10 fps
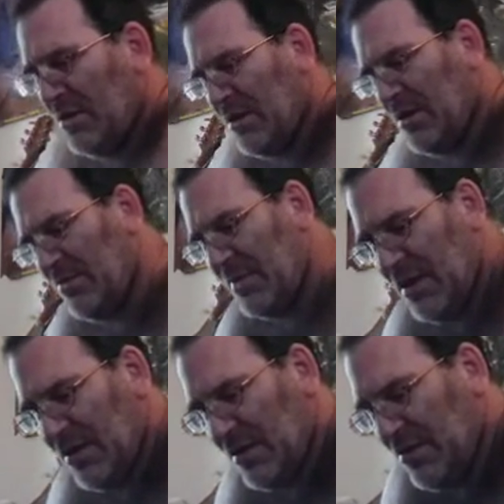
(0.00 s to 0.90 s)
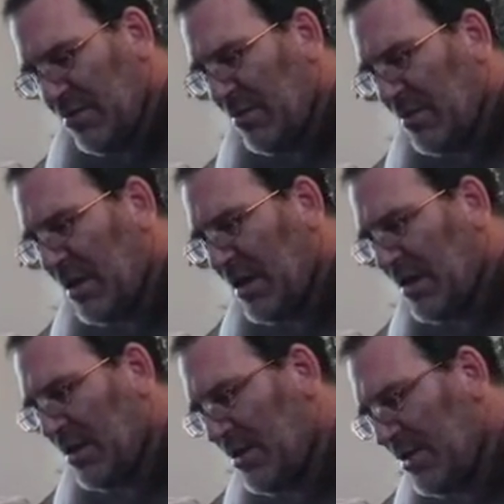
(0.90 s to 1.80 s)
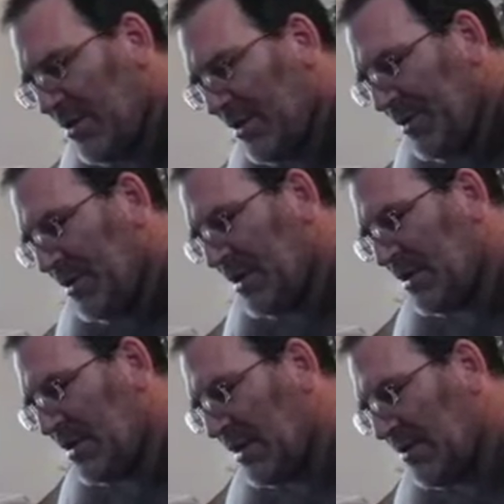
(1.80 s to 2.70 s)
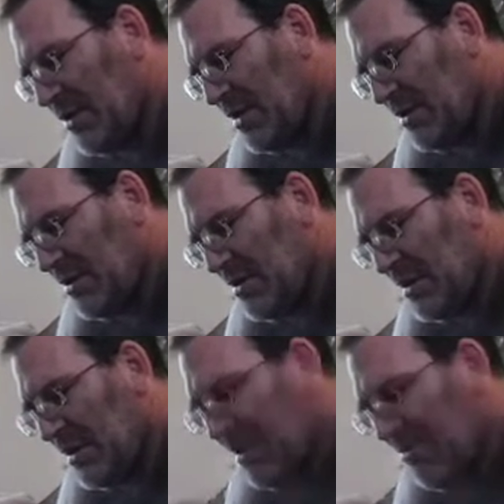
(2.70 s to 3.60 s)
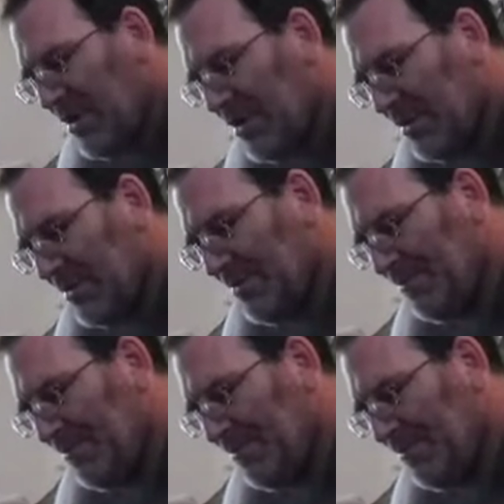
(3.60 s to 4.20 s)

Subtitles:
They ought to do okay in 6 months, 6 to 8 months.